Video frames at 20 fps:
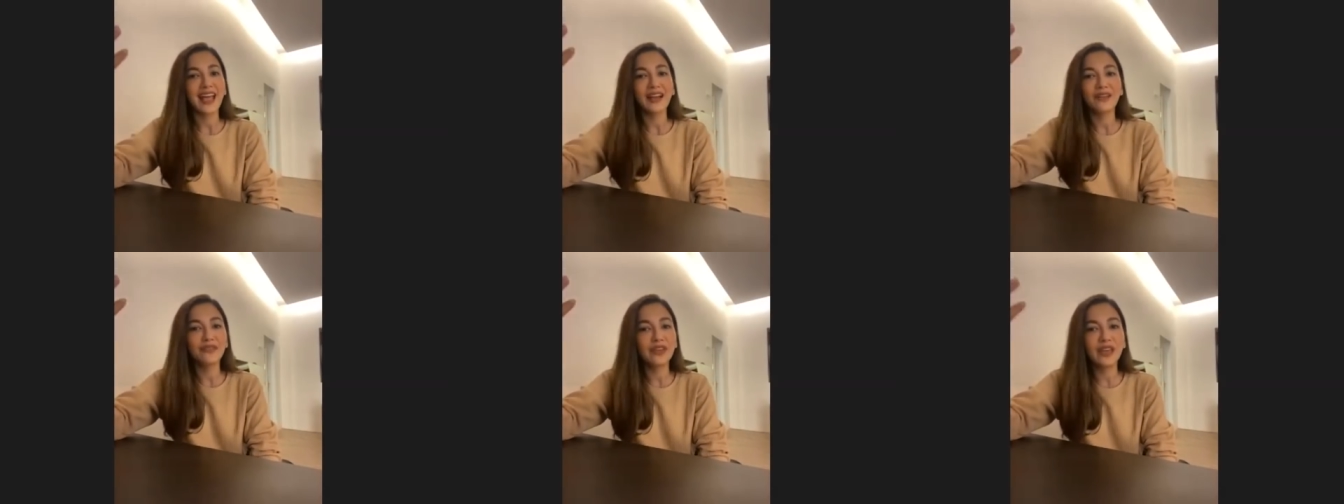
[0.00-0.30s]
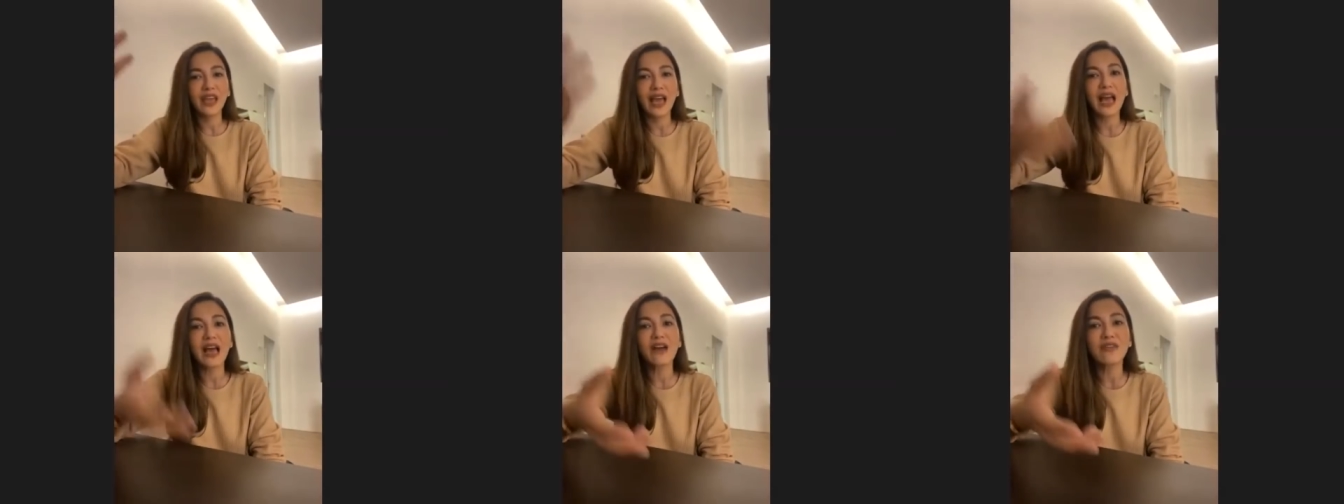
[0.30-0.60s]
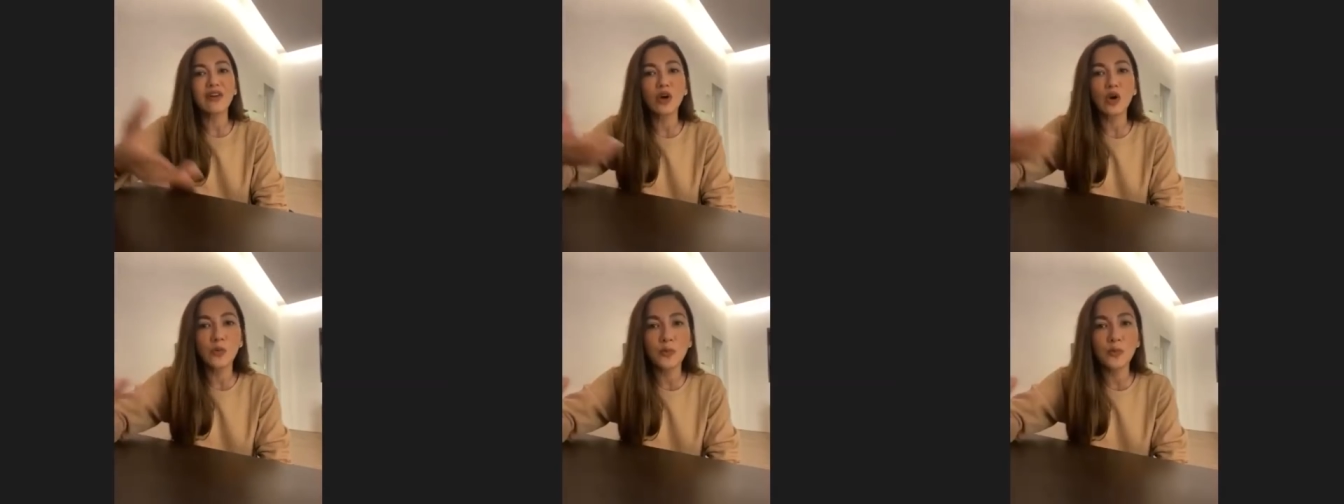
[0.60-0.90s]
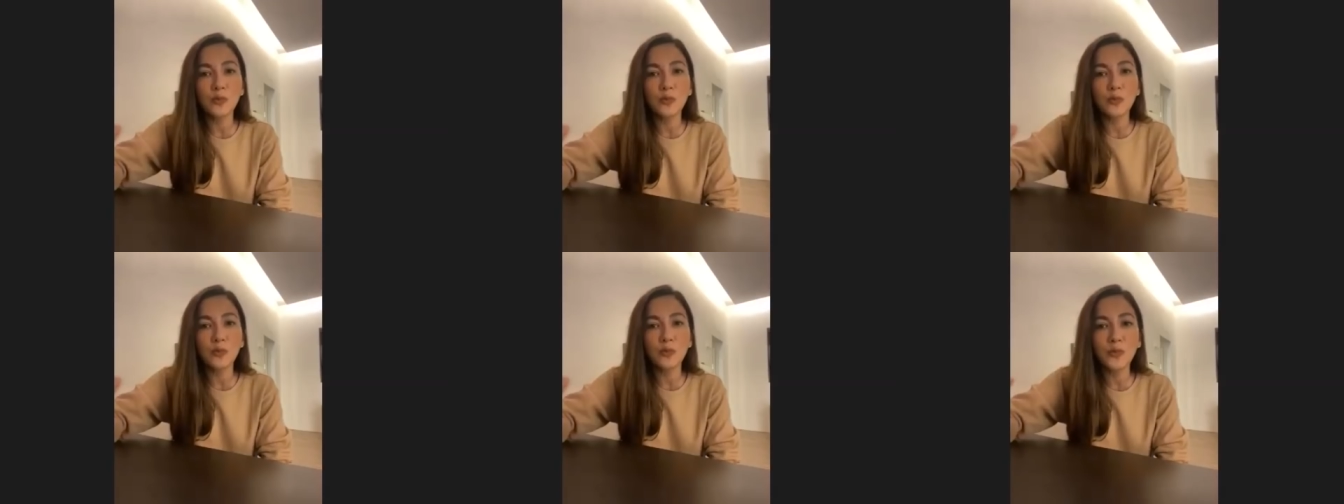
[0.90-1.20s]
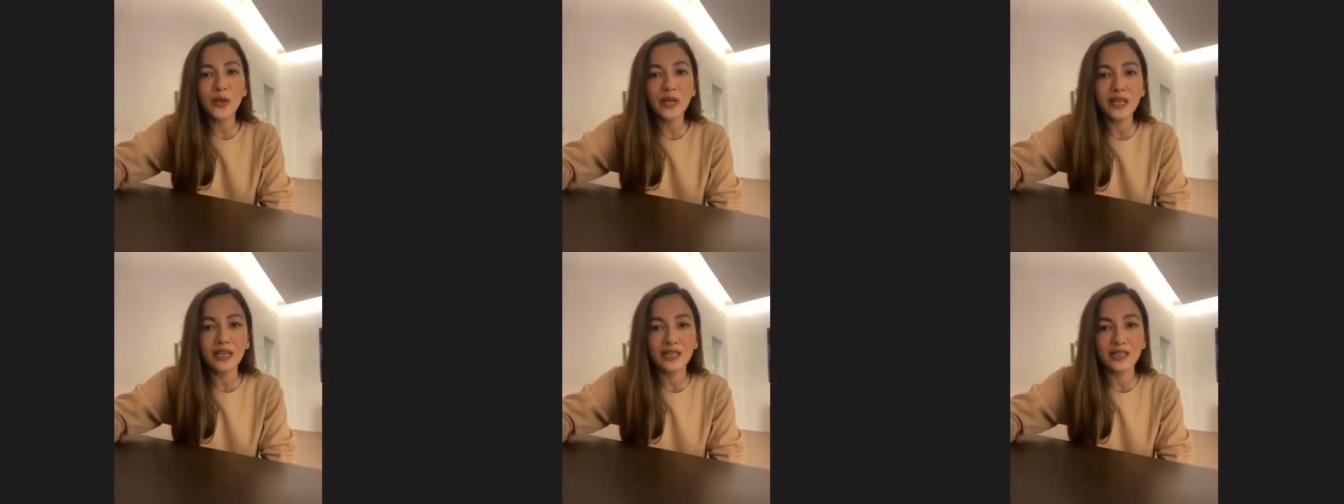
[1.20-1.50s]
we have our
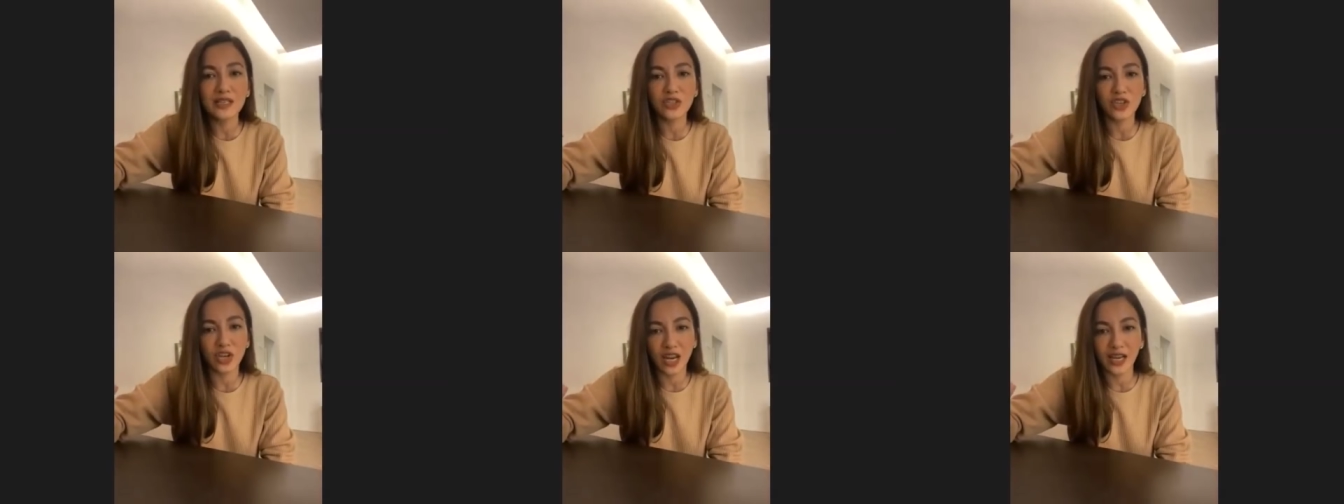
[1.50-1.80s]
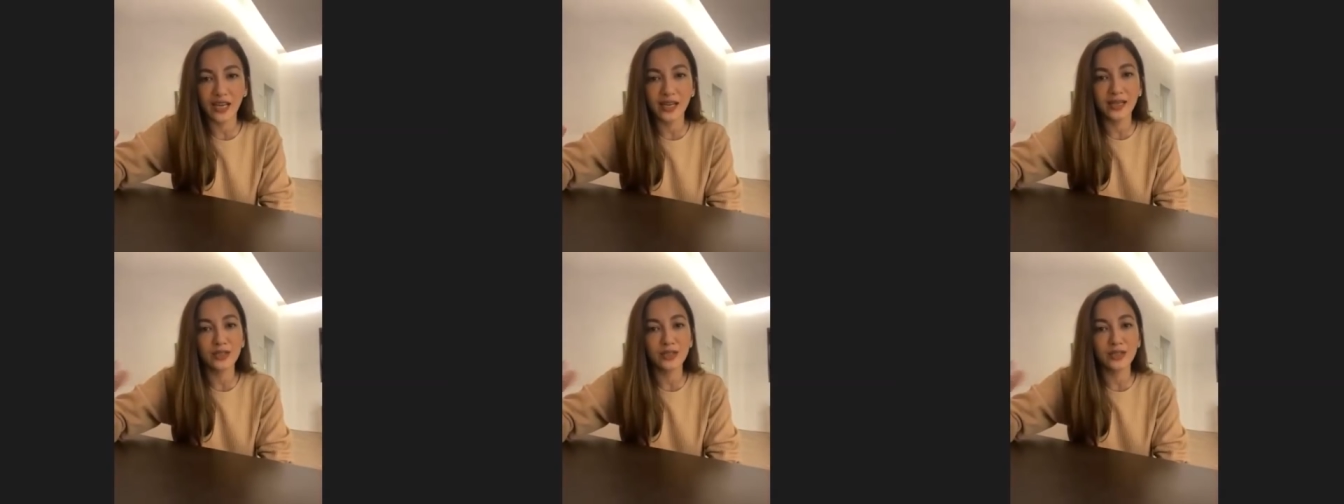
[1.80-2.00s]
opinions, right?